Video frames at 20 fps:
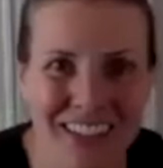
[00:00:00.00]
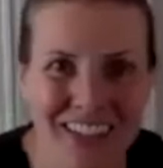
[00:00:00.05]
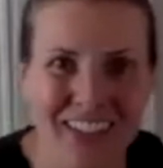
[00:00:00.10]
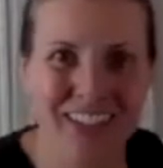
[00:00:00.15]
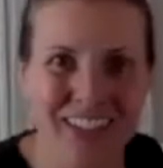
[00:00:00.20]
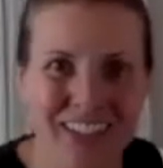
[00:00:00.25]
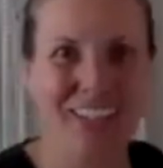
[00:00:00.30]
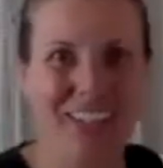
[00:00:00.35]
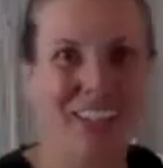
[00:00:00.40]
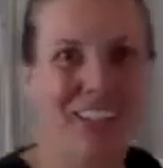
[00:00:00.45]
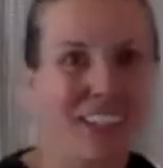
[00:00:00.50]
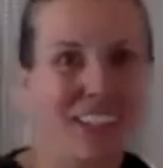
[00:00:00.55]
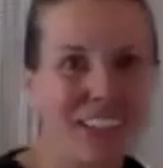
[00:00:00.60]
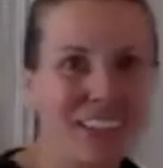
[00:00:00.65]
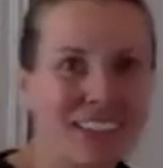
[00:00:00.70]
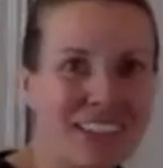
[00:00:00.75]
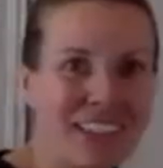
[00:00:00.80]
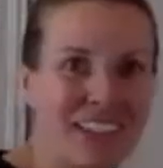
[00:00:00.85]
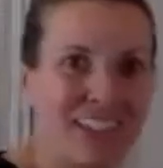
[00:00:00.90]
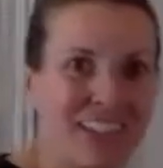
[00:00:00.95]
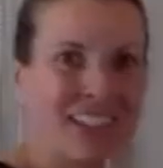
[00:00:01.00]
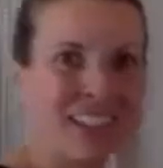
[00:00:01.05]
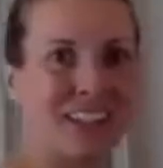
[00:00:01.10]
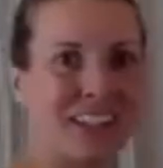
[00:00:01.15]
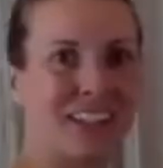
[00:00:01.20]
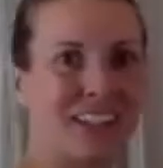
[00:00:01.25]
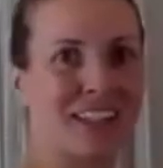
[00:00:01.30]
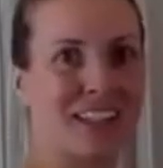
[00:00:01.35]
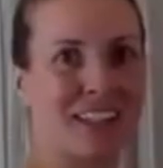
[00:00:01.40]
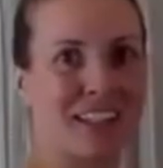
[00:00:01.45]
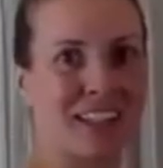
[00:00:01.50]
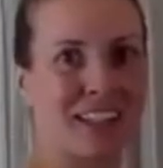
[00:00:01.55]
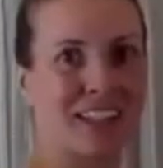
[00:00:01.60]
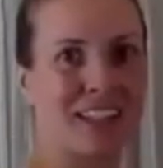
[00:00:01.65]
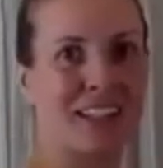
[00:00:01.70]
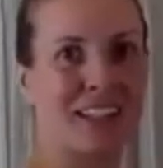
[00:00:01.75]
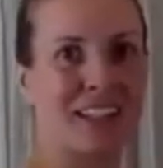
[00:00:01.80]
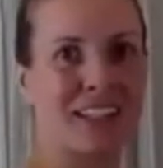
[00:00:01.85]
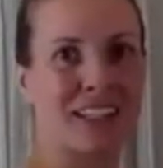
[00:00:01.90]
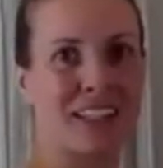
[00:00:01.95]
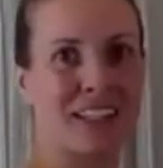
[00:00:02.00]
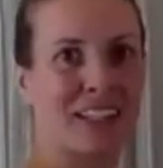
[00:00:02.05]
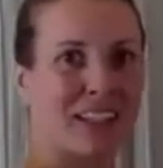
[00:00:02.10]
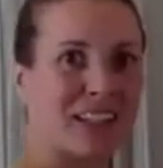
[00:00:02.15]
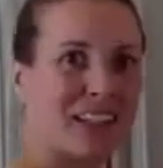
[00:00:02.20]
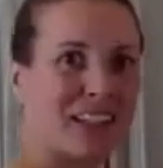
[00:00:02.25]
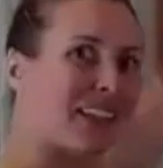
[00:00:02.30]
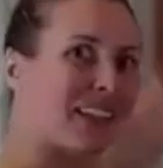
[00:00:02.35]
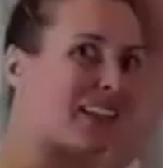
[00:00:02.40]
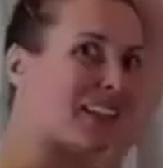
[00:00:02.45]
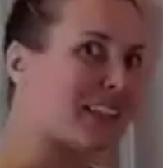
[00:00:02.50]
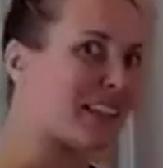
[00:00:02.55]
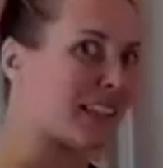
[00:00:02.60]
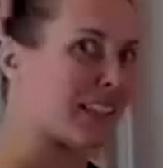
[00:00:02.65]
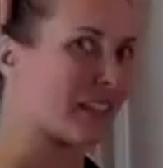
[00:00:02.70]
Yeah, nice, Andy. Yeah,